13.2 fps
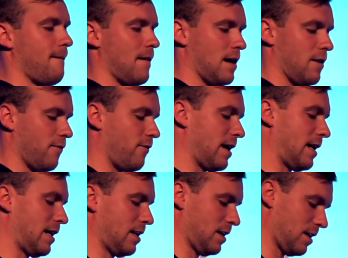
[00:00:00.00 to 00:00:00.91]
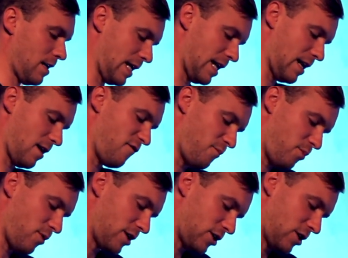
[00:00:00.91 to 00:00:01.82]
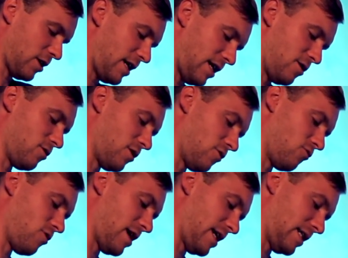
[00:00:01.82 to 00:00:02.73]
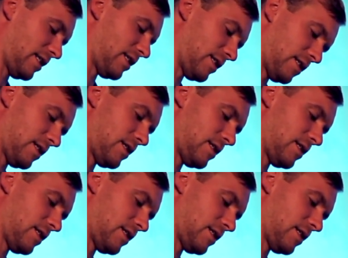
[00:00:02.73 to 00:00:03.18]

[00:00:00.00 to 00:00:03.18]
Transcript: And if I can get enough pressure, it'll erase.